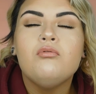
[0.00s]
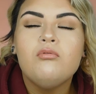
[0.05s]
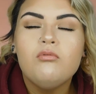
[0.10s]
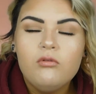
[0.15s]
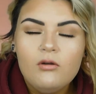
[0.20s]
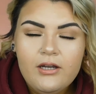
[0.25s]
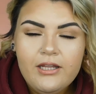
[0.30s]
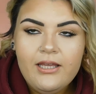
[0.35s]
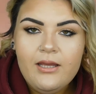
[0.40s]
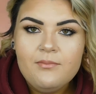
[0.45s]

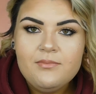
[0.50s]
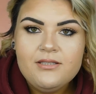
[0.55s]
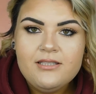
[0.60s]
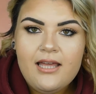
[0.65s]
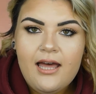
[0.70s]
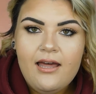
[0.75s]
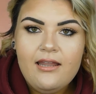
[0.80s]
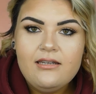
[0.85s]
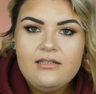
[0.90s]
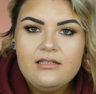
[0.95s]
pretty
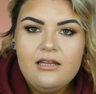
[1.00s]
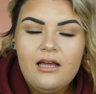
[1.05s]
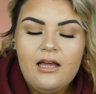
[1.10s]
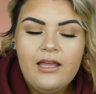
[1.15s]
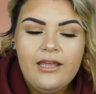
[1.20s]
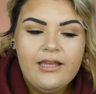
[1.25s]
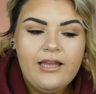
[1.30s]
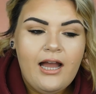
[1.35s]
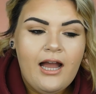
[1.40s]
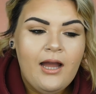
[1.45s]
upset.
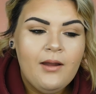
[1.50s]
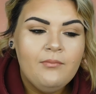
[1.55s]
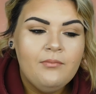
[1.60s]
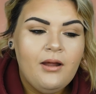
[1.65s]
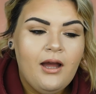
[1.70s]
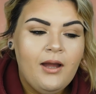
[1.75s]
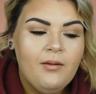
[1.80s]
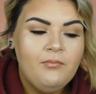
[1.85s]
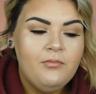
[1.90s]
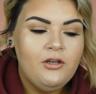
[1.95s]
Like I'm,
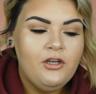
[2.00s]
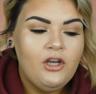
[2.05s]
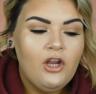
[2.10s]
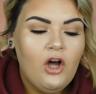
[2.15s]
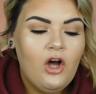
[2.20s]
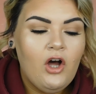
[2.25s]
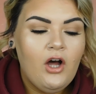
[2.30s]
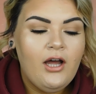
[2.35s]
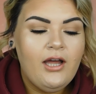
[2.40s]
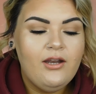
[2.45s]
I'm
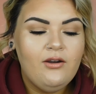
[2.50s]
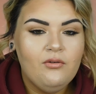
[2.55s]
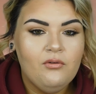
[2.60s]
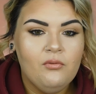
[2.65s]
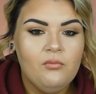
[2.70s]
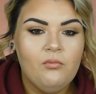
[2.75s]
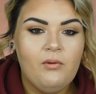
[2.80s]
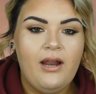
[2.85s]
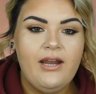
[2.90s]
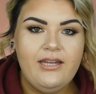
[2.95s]
not
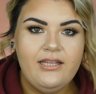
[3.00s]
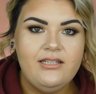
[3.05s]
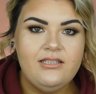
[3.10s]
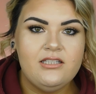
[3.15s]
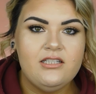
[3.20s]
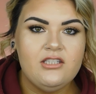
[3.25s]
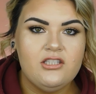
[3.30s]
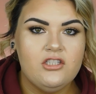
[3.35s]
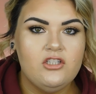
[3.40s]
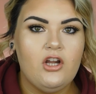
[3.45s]
ready
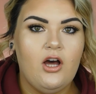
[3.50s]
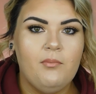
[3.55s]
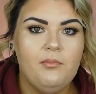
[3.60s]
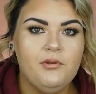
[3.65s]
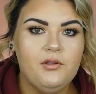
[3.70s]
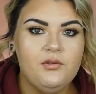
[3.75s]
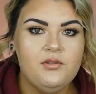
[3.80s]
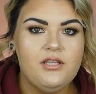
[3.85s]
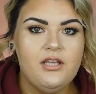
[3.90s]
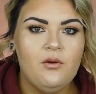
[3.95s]
to stop
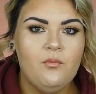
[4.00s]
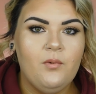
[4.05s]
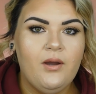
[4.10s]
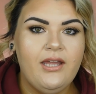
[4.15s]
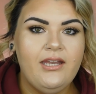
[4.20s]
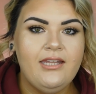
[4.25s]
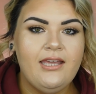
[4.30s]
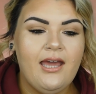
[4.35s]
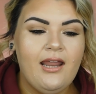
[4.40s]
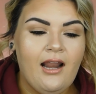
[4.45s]
losing
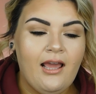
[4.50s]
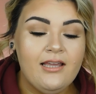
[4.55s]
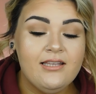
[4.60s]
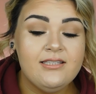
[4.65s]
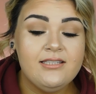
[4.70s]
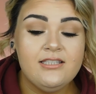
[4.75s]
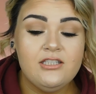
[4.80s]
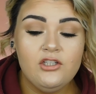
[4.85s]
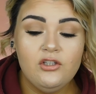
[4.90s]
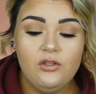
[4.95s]
weight yet. I
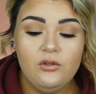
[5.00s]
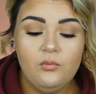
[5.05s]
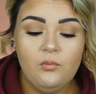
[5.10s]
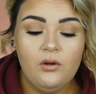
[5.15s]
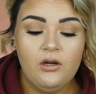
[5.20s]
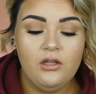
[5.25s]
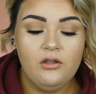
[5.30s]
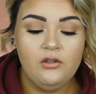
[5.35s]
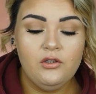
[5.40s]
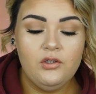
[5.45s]
still
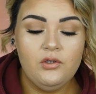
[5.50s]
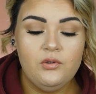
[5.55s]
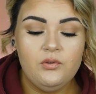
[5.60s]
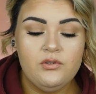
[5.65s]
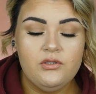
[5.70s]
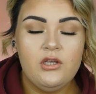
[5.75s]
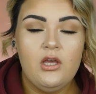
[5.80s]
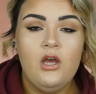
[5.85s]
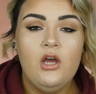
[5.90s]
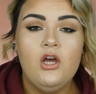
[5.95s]
want to
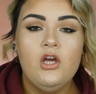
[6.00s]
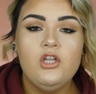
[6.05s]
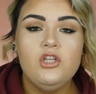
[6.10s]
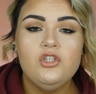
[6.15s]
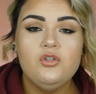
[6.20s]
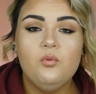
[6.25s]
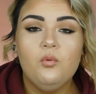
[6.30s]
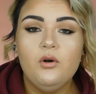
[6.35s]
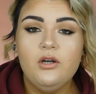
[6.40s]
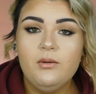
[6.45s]
lose
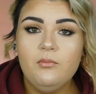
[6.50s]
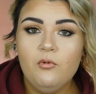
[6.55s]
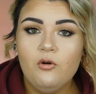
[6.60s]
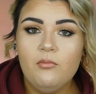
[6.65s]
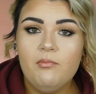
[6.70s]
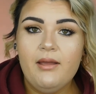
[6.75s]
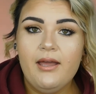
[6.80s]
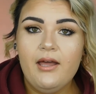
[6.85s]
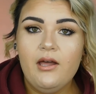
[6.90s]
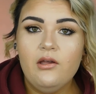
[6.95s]
twenty
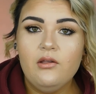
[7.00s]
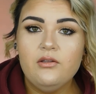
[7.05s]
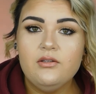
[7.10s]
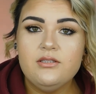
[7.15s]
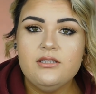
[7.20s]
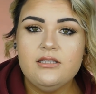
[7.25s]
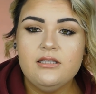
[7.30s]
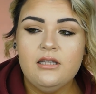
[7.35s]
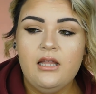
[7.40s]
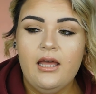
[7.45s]
more
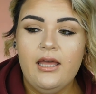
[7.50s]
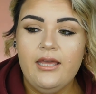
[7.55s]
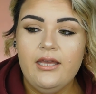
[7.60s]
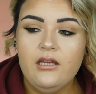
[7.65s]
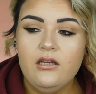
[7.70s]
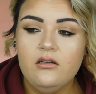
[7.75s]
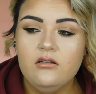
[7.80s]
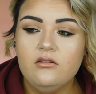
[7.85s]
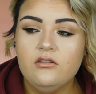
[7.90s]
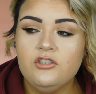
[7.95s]
pounds,
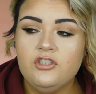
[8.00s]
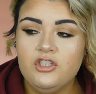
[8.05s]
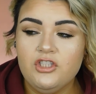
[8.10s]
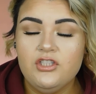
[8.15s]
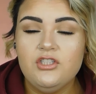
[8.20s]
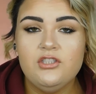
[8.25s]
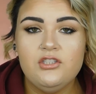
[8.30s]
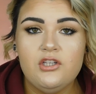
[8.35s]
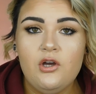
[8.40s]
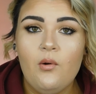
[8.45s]
like,
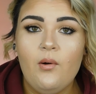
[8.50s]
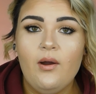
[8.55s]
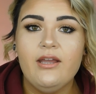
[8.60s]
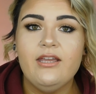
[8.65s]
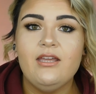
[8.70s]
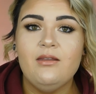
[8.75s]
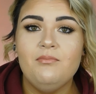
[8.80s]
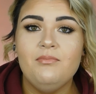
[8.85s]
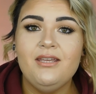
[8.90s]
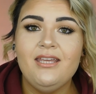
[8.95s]
just so I
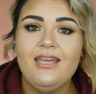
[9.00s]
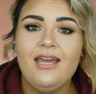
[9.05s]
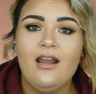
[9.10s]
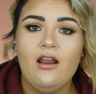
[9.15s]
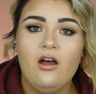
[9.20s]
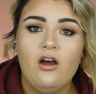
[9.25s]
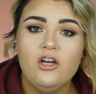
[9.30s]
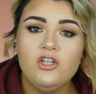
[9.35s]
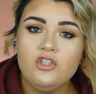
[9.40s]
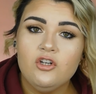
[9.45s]
can be at
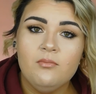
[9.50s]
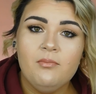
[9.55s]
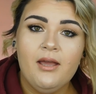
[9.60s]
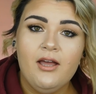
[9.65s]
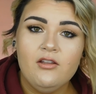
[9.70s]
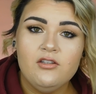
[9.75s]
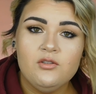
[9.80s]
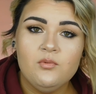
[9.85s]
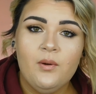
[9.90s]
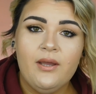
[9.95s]
one hundred
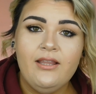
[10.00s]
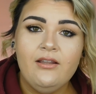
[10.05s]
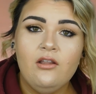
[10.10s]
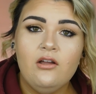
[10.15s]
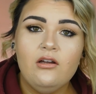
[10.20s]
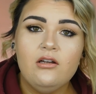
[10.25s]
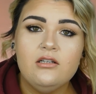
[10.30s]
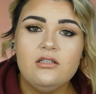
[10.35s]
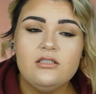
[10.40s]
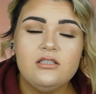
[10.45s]
pounds weight
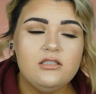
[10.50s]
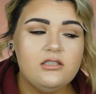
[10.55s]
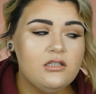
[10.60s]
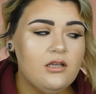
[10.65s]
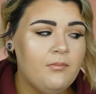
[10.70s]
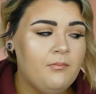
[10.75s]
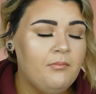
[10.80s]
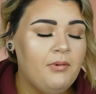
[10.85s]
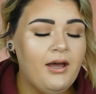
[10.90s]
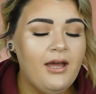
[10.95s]
loss,
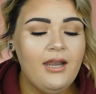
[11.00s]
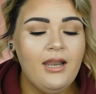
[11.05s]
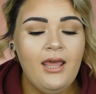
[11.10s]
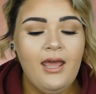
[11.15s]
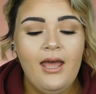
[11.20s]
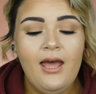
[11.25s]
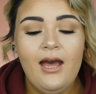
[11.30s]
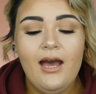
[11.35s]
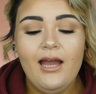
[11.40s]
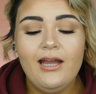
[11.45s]
but
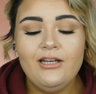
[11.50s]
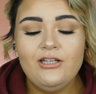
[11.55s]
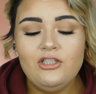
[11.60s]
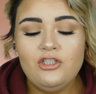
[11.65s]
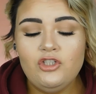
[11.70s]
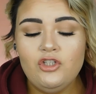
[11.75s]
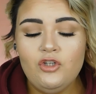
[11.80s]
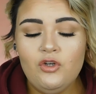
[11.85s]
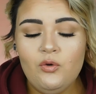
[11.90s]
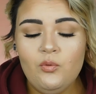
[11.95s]
I
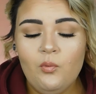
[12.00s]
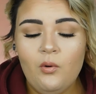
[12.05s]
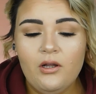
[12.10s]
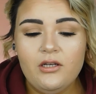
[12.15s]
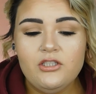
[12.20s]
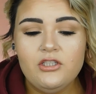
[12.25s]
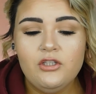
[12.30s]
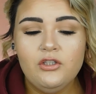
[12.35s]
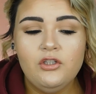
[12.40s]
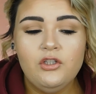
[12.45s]
do
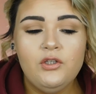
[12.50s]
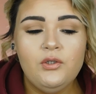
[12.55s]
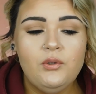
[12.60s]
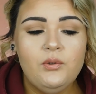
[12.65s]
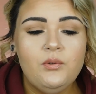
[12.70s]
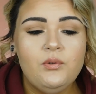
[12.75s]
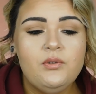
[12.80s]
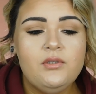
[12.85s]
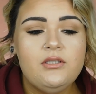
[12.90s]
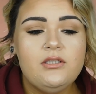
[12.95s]
want to
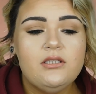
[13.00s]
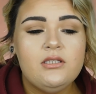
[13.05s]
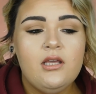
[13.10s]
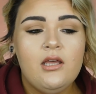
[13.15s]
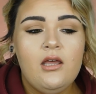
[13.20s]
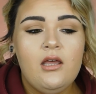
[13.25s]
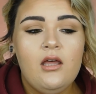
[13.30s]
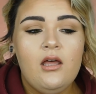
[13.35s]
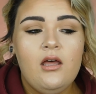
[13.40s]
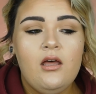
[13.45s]
lose
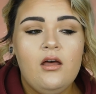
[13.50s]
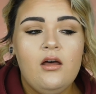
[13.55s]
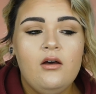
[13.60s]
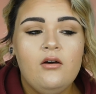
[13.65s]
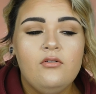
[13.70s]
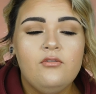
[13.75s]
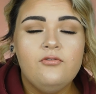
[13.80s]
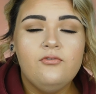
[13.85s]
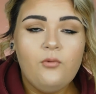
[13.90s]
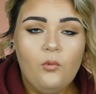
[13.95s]

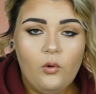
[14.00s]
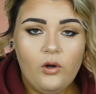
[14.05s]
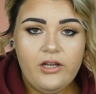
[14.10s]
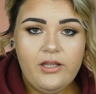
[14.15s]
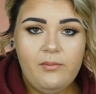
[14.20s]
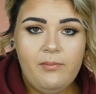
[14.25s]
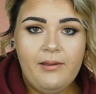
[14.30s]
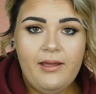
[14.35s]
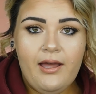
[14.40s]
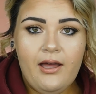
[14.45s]

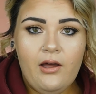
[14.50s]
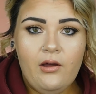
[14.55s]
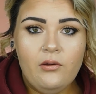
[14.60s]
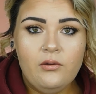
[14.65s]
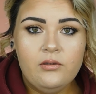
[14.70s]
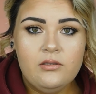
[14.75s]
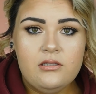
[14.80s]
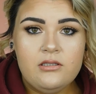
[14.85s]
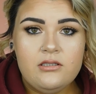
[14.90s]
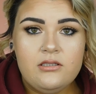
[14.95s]
forty
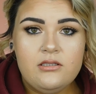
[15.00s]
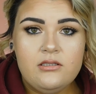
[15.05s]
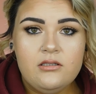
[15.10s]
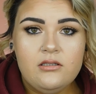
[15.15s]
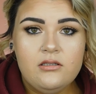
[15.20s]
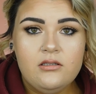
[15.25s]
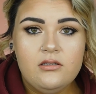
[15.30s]
pounds